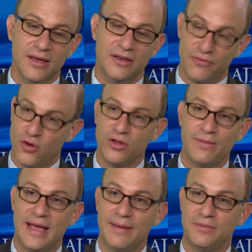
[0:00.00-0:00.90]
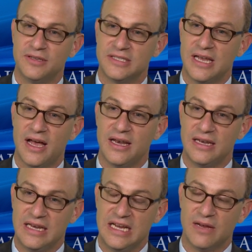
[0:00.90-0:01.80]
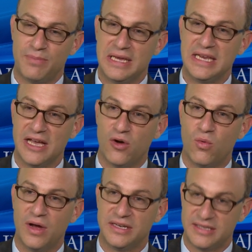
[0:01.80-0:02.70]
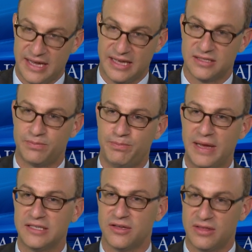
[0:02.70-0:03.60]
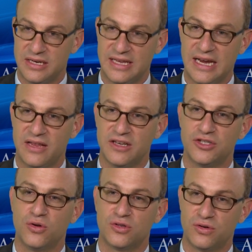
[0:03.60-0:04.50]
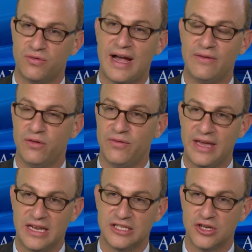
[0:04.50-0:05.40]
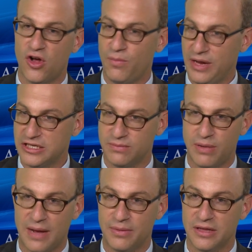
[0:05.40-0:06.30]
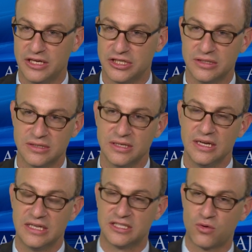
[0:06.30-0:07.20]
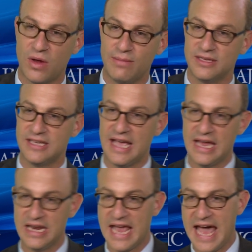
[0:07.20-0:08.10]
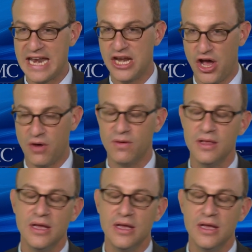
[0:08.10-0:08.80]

Nivolumab does not need a PD-L1 test based on the data that showed a survival advantage in all patient populations in squamous and in adeno.